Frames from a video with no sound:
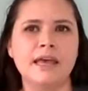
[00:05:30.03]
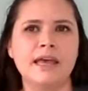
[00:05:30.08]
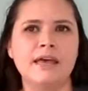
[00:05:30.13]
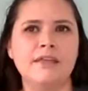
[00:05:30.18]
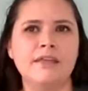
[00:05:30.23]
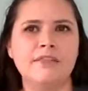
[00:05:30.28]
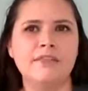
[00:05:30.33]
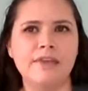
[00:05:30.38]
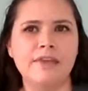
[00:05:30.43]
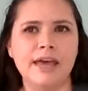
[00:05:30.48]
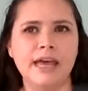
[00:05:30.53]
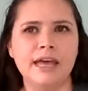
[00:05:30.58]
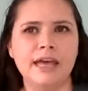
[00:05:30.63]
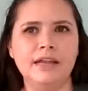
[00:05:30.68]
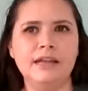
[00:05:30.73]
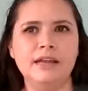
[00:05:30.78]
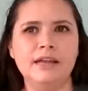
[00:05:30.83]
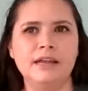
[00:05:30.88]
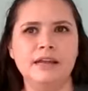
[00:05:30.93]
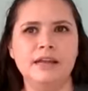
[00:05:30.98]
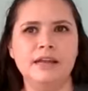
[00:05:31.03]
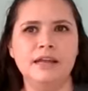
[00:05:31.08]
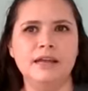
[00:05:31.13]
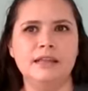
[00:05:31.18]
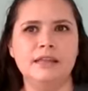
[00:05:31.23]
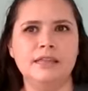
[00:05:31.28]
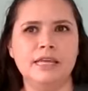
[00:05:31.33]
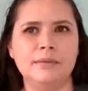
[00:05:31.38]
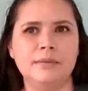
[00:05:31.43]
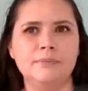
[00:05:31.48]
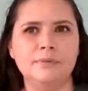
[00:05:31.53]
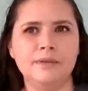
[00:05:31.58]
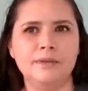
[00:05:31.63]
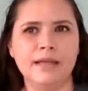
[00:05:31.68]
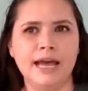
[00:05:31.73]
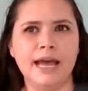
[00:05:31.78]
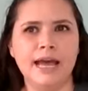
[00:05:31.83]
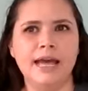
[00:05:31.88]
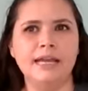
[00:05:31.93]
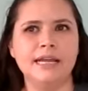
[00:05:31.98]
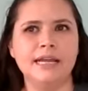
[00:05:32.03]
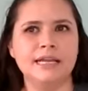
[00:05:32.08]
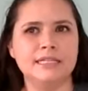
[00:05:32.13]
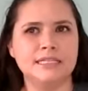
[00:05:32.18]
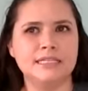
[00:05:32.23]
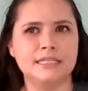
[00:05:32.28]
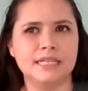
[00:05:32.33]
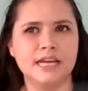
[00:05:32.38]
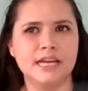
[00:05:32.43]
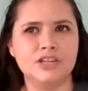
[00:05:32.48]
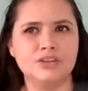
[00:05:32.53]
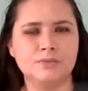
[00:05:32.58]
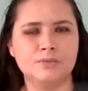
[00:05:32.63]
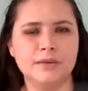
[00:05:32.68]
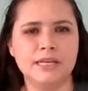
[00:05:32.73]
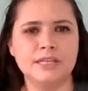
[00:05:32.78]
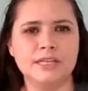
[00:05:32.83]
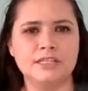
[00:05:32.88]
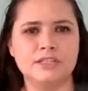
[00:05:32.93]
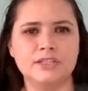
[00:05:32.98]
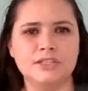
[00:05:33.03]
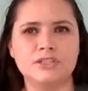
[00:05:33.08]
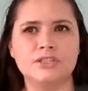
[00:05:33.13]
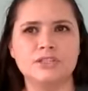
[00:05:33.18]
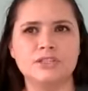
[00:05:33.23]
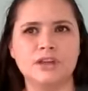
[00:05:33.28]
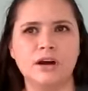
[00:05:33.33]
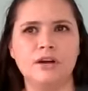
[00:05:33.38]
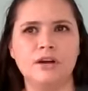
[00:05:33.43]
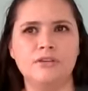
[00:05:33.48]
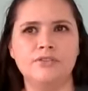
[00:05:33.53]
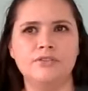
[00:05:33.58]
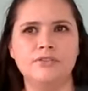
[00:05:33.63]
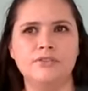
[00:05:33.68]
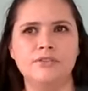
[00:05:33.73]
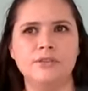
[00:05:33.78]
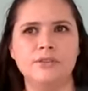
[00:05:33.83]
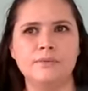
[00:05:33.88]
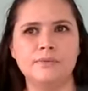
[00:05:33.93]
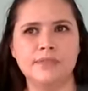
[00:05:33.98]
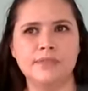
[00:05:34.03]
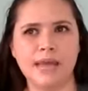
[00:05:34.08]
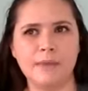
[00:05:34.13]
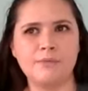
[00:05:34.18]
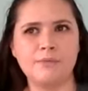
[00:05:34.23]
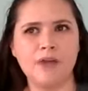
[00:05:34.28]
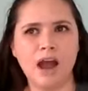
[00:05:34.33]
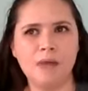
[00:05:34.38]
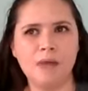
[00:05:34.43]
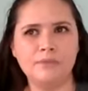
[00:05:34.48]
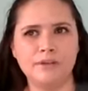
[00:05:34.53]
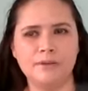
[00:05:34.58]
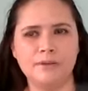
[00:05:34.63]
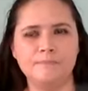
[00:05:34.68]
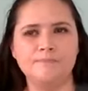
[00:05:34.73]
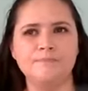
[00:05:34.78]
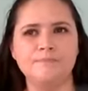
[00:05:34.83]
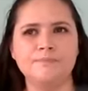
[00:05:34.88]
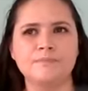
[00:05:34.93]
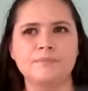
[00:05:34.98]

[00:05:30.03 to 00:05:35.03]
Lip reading: Then they plan and sketch ways to solve that problem.